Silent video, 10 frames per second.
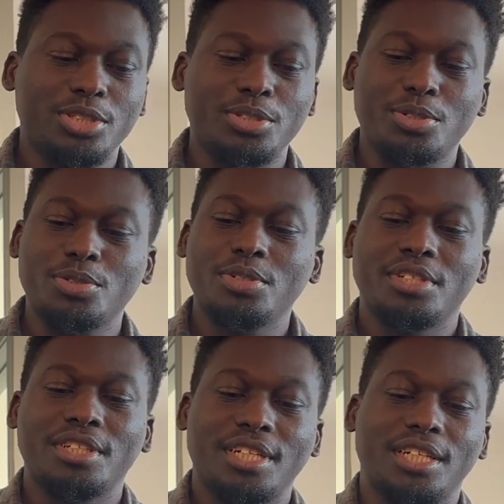two
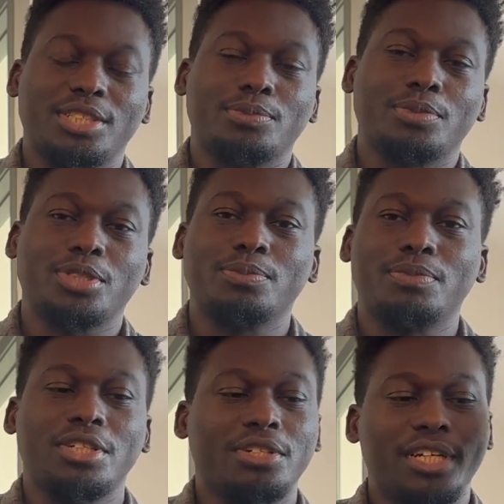are supposed to be
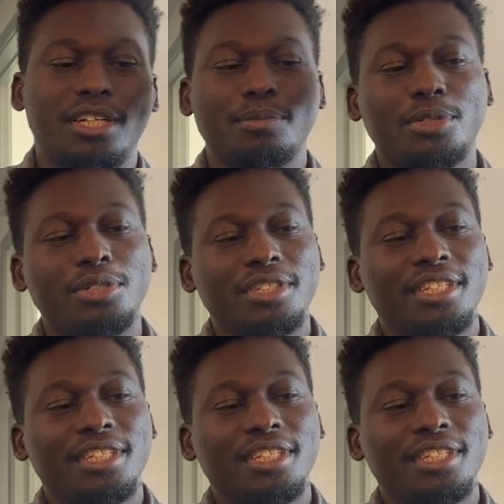your elbow.